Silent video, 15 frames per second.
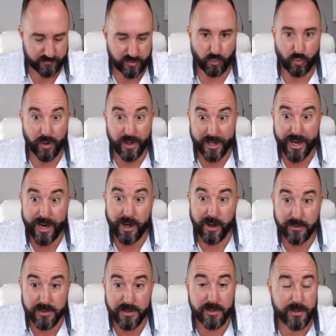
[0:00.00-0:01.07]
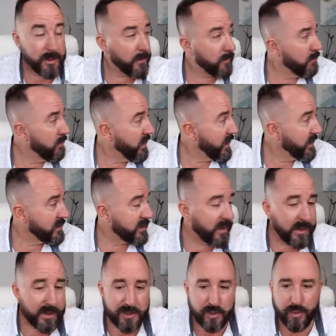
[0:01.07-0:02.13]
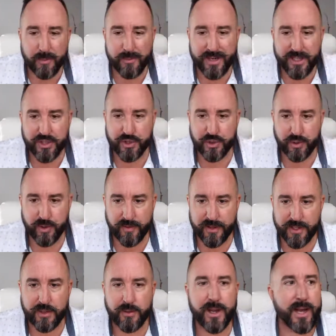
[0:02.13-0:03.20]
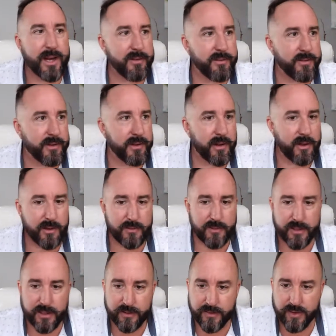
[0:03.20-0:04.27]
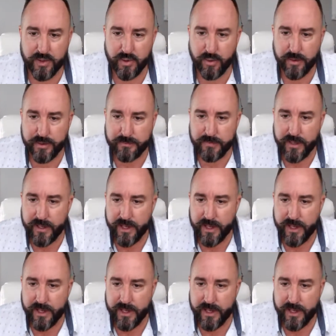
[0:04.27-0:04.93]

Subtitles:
run out. But you want to make sure that you have the inventory.